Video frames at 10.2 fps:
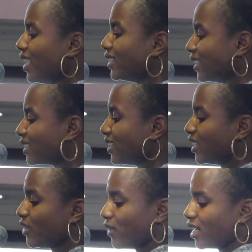
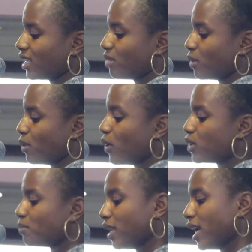Additionally, running the
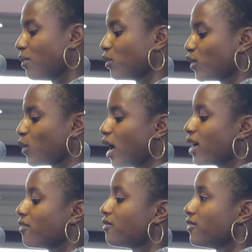proposed plant would
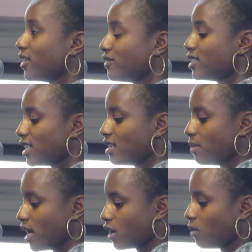require
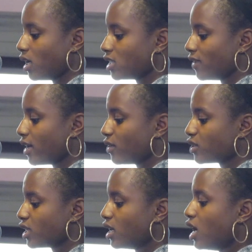15 megawatts of
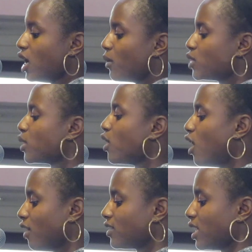energy, which would
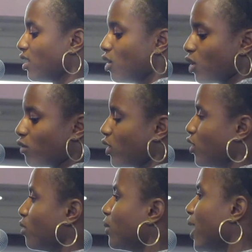offset local
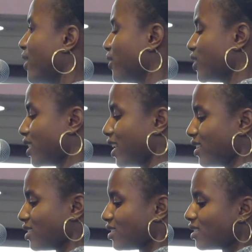renewable energy
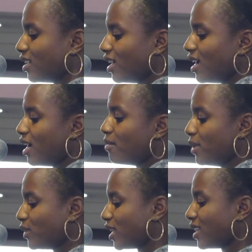gains.
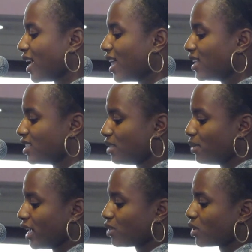Building the
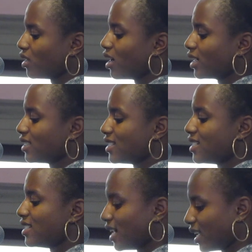LNG plant would lock us
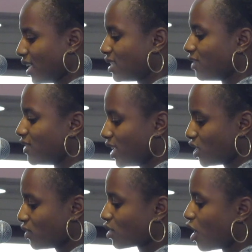into decades of
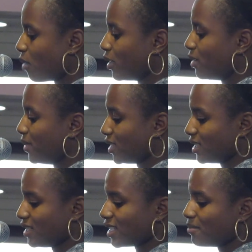dangerous carbon
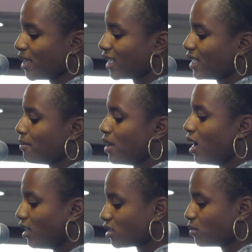emissions and make it
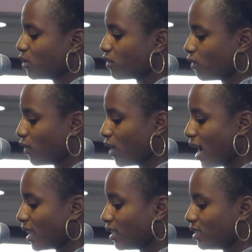impossible for Rhode
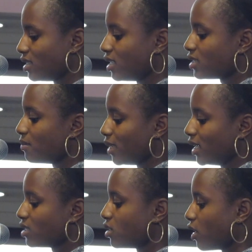Island to
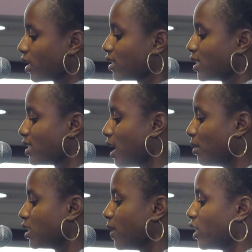meet its targets
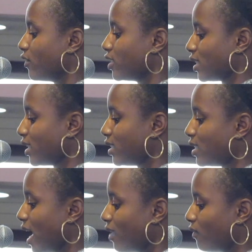established by the
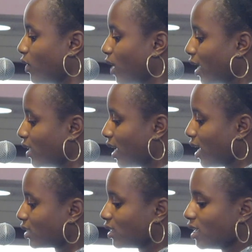Rhode Island
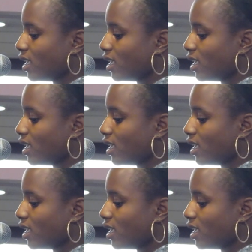Act.